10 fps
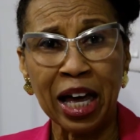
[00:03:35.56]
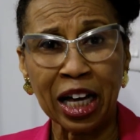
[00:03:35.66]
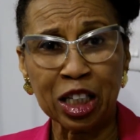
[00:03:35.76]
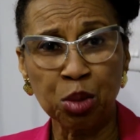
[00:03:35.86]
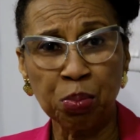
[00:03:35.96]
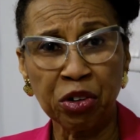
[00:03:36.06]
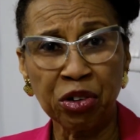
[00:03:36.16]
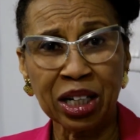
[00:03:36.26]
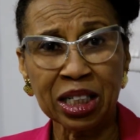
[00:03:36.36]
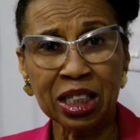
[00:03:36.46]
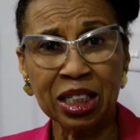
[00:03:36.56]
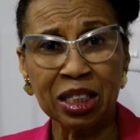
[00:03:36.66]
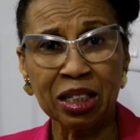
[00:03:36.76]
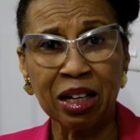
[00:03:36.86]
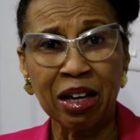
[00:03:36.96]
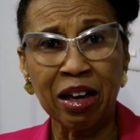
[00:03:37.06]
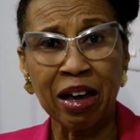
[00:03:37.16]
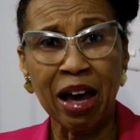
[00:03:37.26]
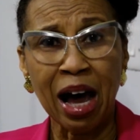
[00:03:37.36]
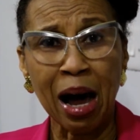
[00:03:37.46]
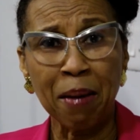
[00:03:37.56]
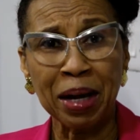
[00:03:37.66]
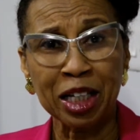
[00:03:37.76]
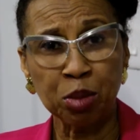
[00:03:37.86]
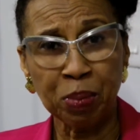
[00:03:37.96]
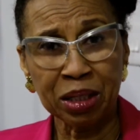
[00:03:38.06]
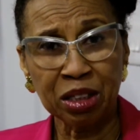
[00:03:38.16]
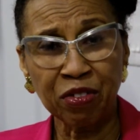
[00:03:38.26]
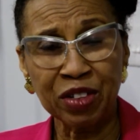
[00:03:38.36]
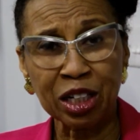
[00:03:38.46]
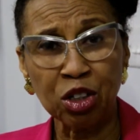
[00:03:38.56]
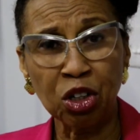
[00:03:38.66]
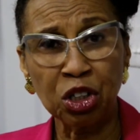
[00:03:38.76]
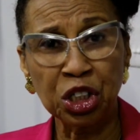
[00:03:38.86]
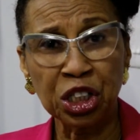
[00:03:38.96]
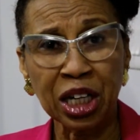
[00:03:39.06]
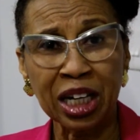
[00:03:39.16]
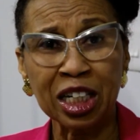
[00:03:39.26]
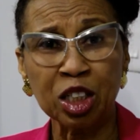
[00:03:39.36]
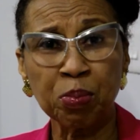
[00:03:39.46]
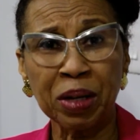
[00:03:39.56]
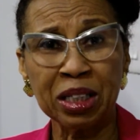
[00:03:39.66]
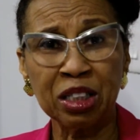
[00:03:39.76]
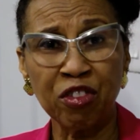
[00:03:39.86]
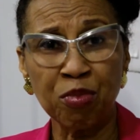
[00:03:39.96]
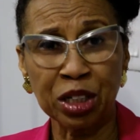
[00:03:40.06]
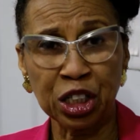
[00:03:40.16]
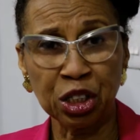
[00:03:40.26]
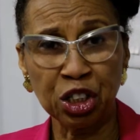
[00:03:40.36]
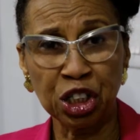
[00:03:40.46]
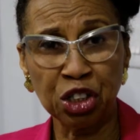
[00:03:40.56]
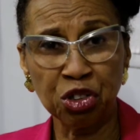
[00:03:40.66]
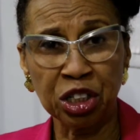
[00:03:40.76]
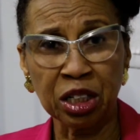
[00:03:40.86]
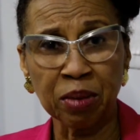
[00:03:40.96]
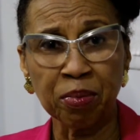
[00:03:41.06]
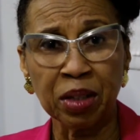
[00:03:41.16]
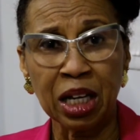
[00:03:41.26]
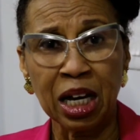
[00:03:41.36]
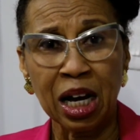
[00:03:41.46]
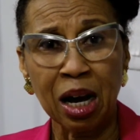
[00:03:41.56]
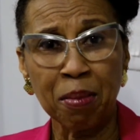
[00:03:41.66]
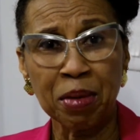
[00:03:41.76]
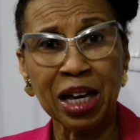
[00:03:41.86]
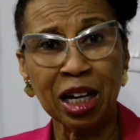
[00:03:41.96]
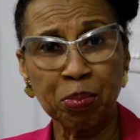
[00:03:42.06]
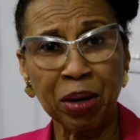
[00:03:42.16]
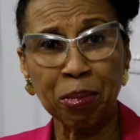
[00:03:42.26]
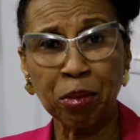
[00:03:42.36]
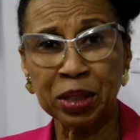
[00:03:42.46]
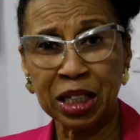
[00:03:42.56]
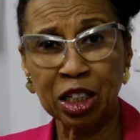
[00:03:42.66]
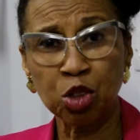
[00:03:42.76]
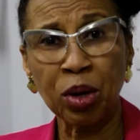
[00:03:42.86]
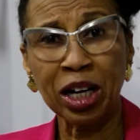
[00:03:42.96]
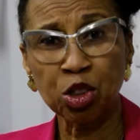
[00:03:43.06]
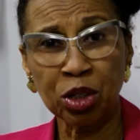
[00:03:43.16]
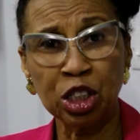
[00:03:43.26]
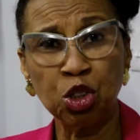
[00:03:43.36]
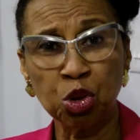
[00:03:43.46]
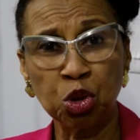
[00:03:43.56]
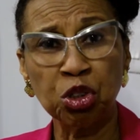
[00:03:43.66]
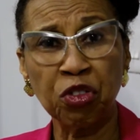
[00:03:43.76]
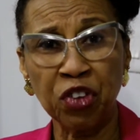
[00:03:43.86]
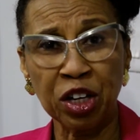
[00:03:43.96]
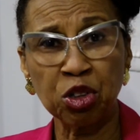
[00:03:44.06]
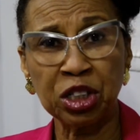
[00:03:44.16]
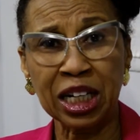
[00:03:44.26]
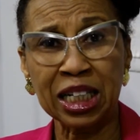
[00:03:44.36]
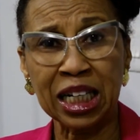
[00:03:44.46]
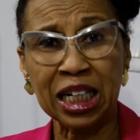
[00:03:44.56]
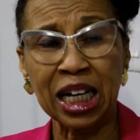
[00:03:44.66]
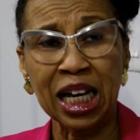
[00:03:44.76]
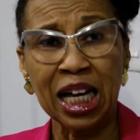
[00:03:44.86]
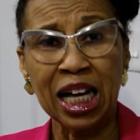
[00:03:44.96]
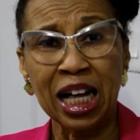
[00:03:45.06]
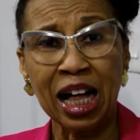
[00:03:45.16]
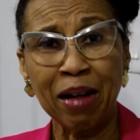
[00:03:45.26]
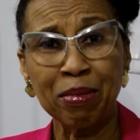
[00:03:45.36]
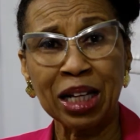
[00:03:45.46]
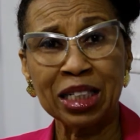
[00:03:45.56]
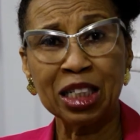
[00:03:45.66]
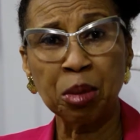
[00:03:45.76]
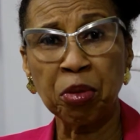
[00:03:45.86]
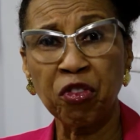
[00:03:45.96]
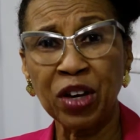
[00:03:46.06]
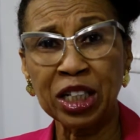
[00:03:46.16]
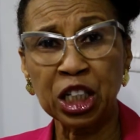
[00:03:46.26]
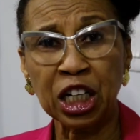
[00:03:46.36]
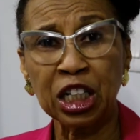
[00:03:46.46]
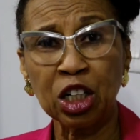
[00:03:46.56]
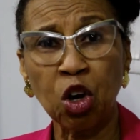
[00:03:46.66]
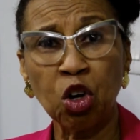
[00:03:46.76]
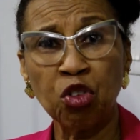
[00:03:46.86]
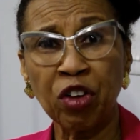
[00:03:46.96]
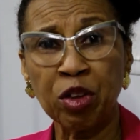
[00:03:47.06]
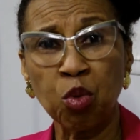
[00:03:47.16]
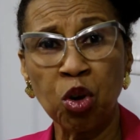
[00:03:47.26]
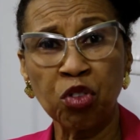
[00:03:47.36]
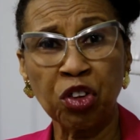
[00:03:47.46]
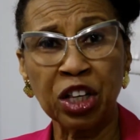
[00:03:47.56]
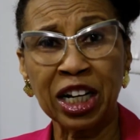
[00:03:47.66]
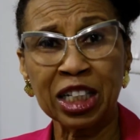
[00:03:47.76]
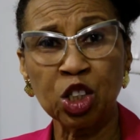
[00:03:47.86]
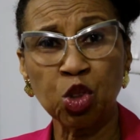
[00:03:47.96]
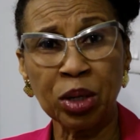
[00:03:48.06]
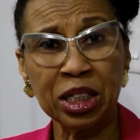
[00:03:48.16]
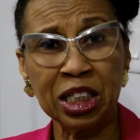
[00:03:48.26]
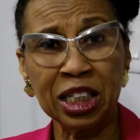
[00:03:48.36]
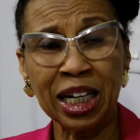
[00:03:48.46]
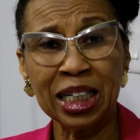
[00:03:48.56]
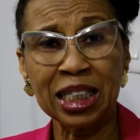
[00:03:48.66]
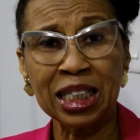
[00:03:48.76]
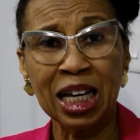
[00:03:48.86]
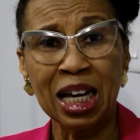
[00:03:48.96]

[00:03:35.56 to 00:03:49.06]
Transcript: experience, expensive technology, and expensive machinery. Here at Prime Opticals, we actually do the phaco technique. That is the preferred technique all over the world for the last 20 years.